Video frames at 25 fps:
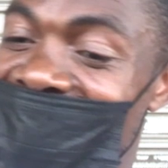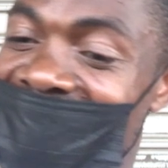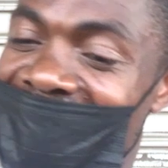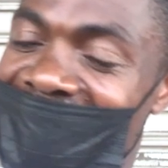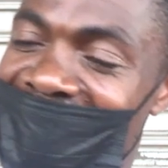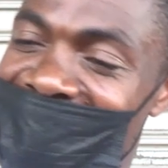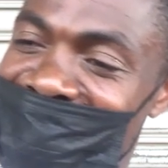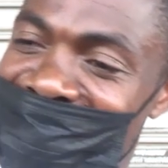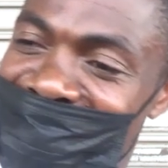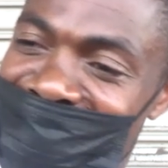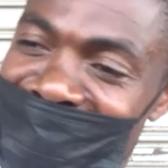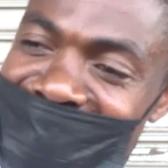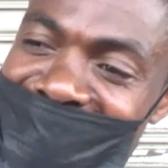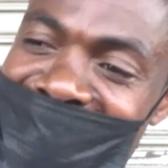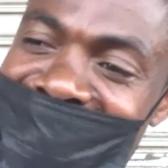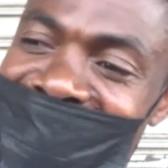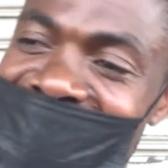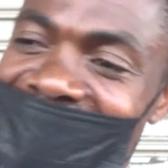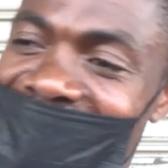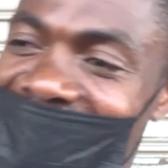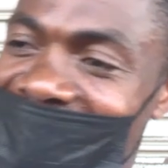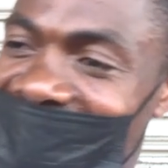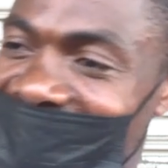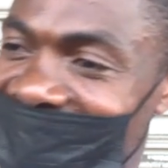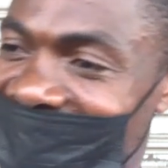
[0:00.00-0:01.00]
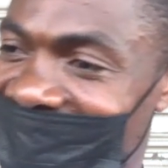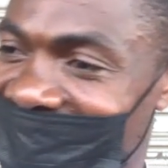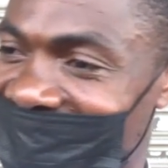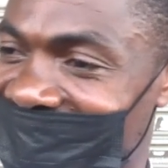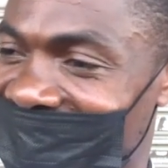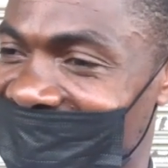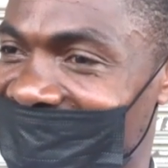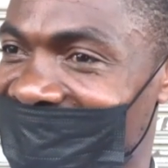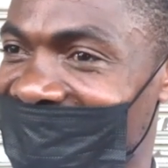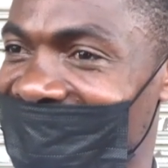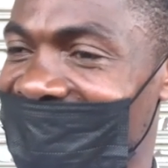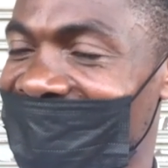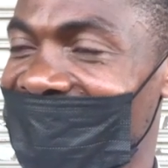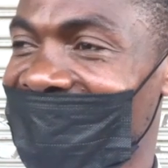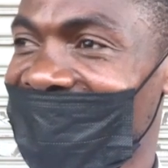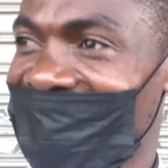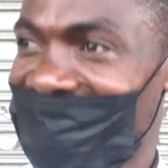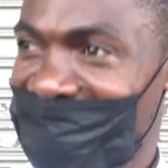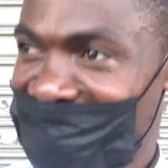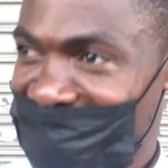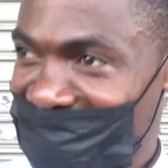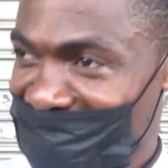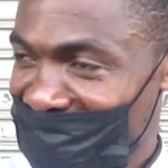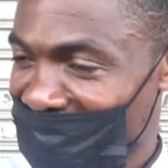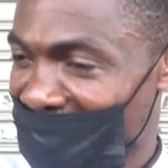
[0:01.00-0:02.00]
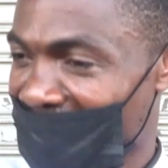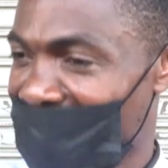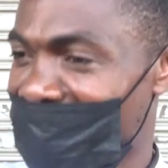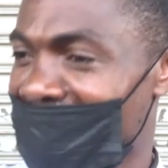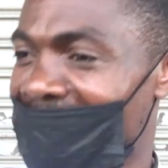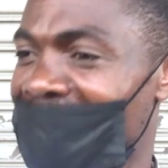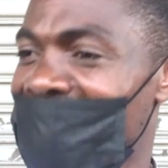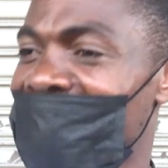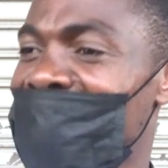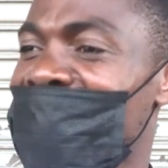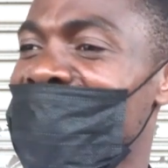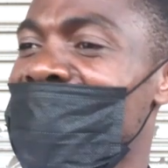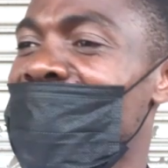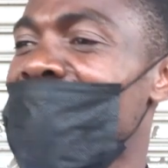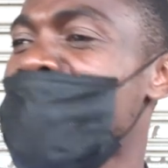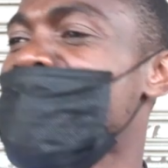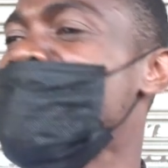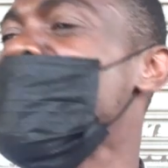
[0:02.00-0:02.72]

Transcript: waka vota. Mkuma nano gona